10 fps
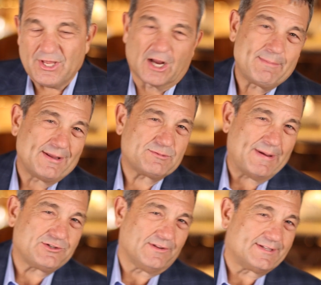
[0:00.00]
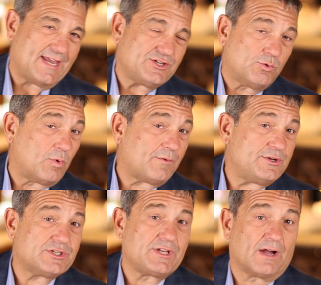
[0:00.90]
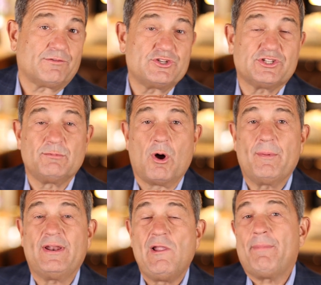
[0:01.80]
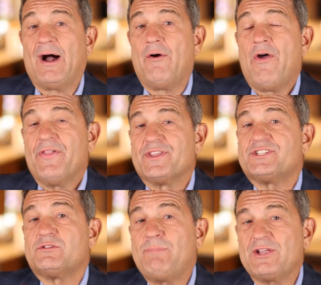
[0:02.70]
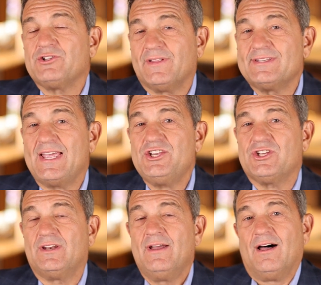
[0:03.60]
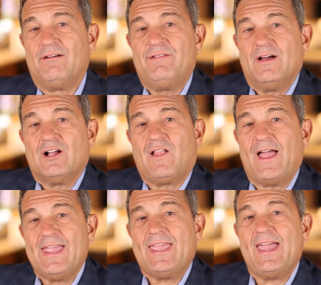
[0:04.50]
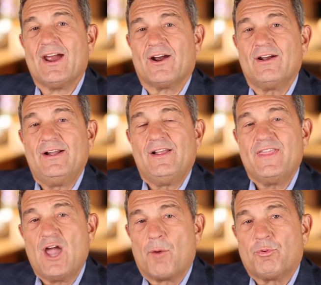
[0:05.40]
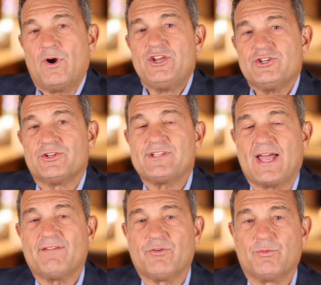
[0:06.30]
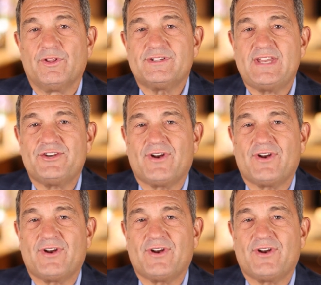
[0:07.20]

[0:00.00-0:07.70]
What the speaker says: we talk about specialization, what if we just talk for just a moment about the specialization of client care, the operational side of the real estate